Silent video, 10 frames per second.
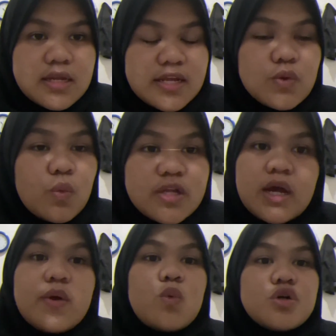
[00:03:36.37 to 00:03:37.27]
what
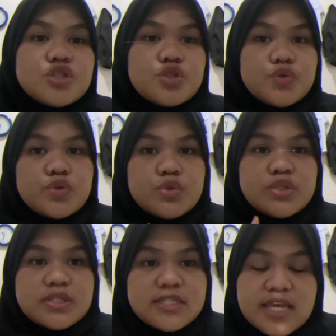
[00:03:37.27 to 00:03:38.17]
I want
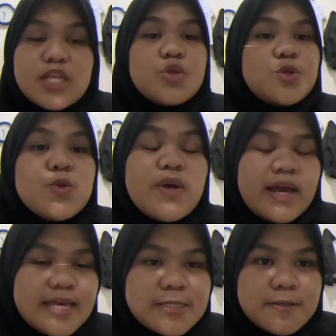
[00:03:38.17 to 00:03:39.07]
to say to you
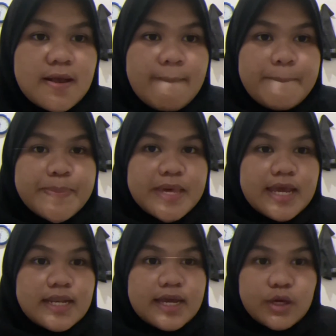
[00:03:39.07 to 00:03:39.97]
guys,
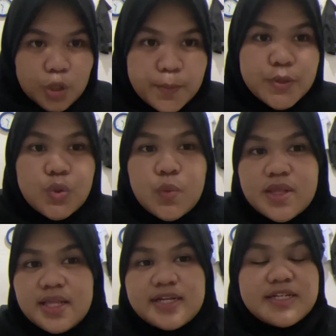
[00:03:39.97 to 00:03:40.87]
and I hope you
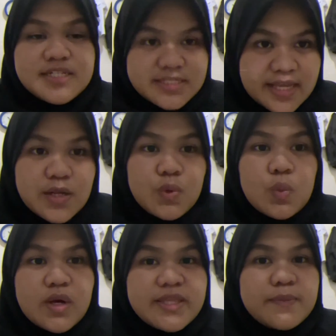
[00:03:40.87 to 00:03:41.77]
will understand
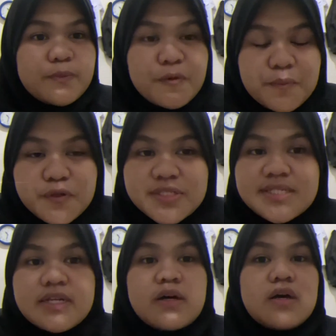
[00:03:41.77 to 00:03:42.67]
what the
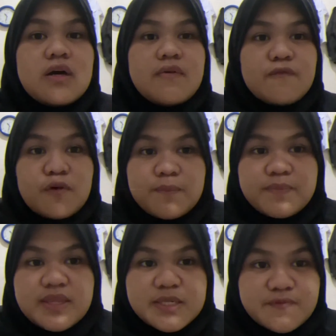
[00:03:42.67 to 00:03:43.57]
purpose
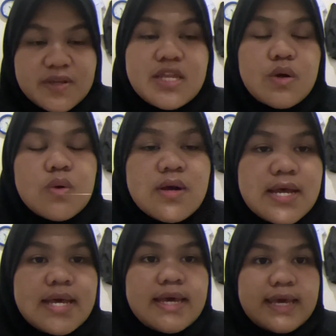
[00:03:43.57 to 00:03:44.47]
from this video,
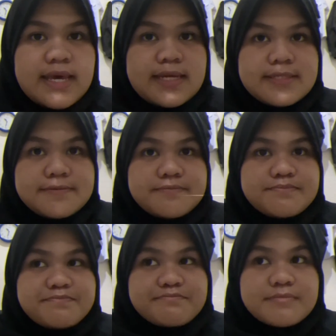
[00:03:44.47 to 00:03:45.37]

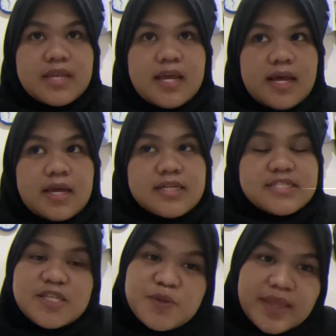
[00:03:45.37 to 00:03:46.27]
and
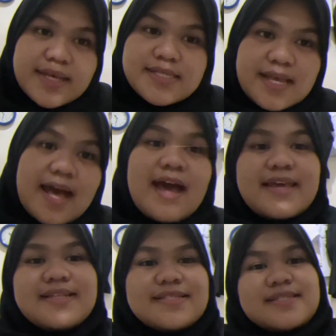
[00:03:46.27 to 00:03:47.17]
see you next
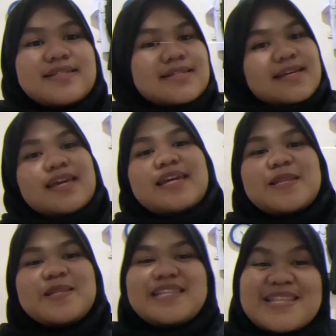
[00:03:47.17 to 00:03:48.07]
guys
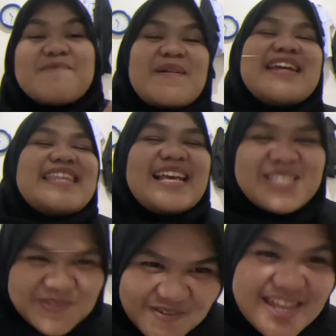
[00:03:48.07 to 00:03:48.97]
in my next
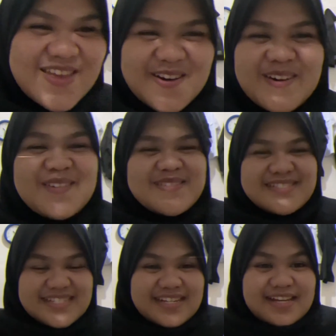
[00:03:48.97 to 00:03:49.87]
video.
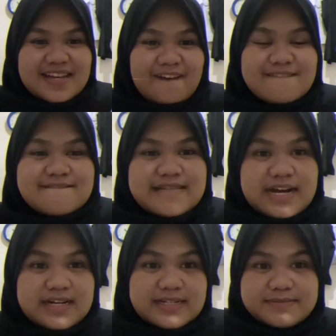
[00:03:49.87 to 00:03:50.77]

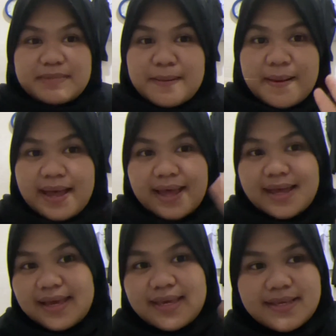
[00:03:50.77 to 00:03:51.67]
Bye bye.